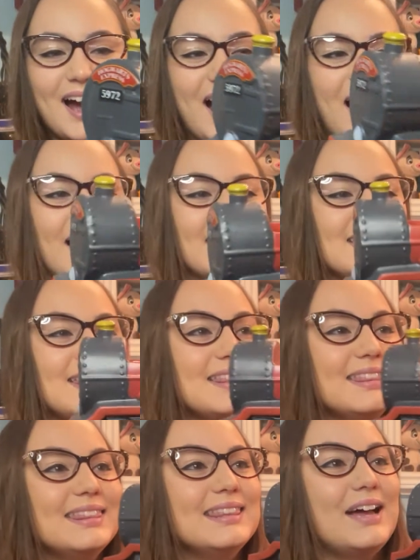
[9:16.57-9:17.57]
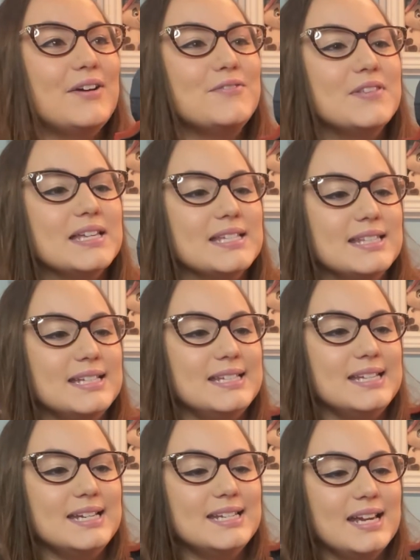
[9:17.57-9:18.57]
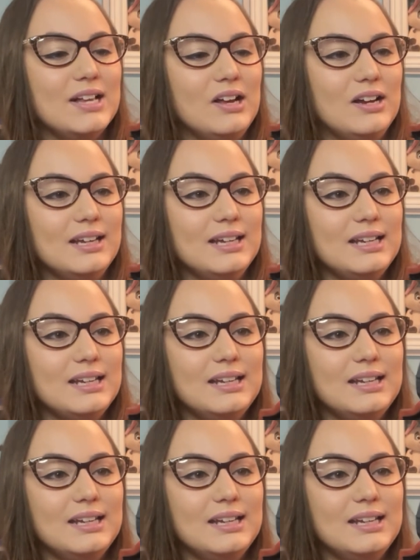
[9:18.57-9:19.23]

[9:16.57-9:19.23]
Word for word: I love this. The detail on it.